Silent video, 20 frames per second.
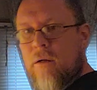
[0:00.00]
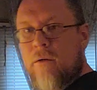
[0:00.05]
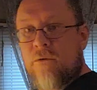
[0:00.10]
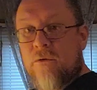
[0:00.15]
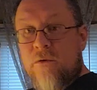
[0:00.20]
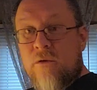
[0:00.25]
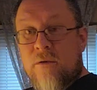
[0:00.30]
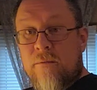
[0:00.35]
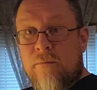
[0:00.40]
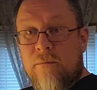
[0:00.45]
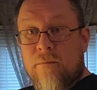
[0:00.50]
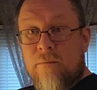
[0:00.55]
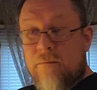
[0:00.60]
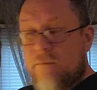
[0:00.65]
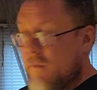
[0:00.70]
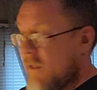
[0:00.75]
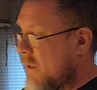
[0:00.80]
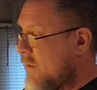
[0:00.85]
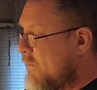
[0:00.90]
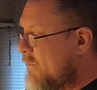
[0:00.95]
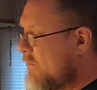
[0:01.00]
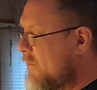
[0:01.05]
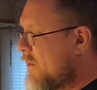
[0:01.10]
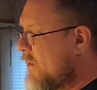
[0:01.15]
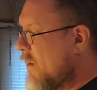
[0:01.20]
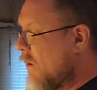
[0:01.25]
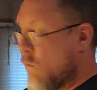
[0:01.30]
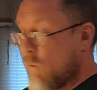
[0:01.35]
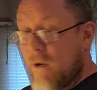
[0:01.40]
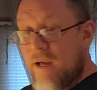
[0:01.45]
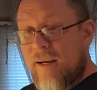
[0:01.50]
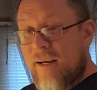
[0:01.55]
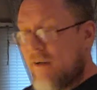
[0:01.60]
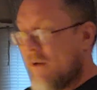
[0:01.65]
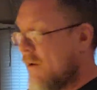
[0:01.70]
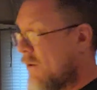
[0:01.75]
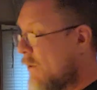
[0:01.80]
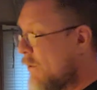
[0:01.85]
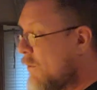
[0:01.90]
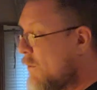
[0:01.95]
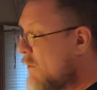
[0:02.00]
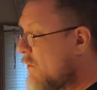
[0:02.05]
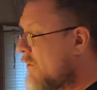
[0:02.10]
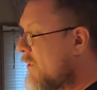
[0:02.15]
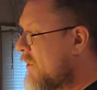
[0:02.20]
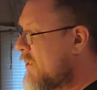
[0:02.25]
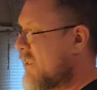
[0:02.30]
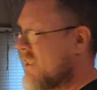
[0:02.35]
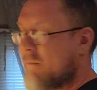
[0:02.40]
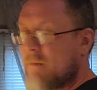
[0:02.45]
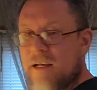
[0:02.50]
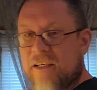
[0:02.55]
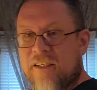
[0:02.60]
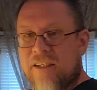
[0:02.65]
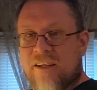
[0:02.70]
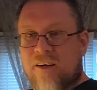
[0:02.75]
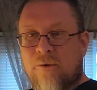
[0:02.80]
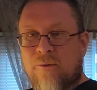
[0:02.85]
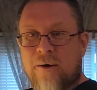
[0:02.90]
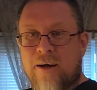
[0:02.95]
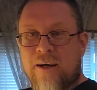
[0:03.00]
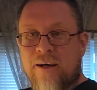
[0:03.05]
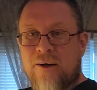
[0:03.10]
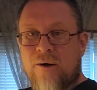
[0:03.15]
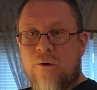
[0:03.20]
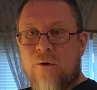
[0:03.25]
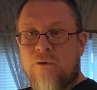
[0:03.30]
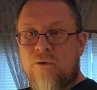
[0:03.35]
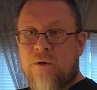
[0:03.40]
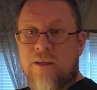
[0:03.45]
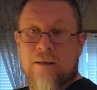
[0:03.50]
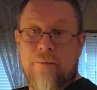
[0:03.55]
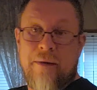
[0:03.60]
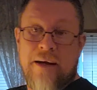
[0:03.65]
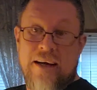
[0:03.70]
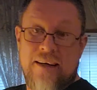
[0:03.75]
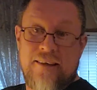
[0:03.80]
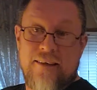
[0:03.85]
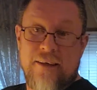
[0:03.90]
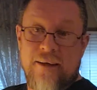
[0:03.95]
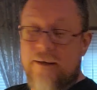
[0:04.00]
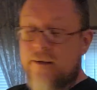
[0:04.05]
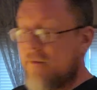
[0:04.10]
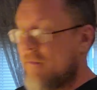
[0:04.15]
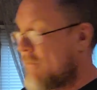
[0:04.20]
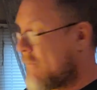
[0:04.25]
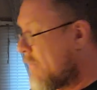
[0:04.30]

some oregano. This is Mexican oregano. That's what the bag said.